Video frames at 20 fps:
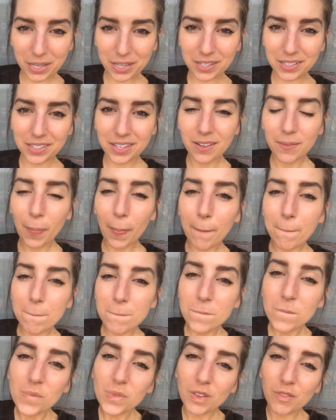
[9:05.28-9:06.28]
because
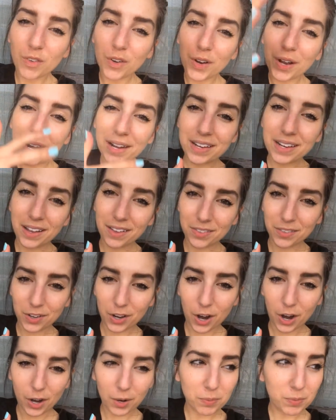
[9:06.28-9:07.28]
if you're cutting out the
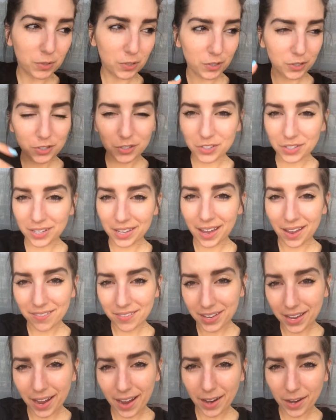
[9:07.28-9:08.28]
carbs, you're usually
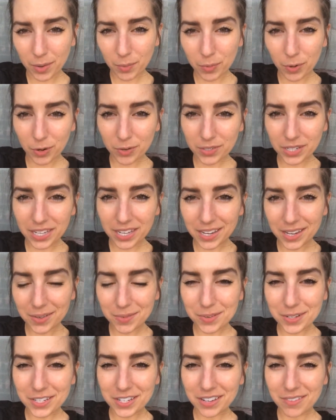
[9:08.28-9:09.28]
having higher protein,
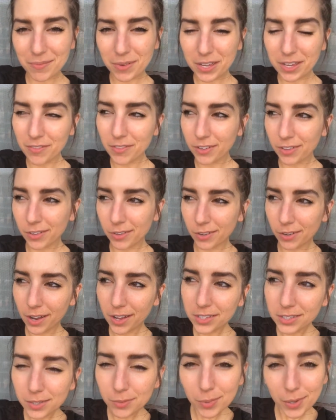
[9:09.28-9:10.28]
which can make you feel a little
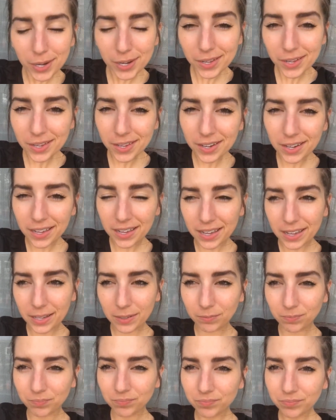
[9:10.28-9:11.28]
constipated.
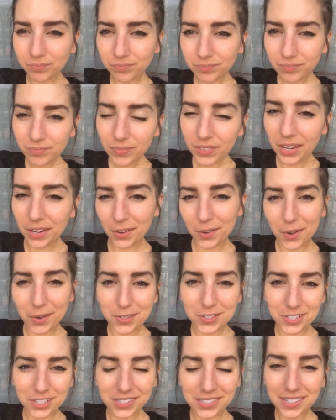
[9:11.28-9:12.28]
And I don't know,
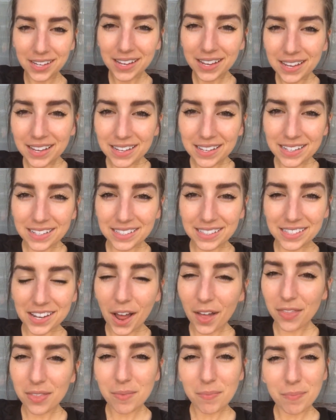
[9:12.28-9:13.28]
it's
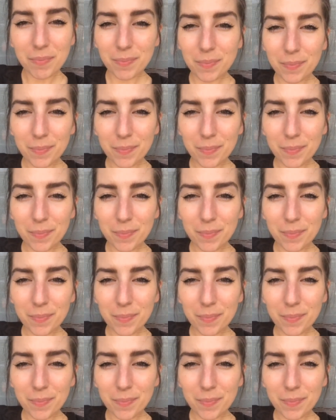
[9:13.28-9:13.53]
not the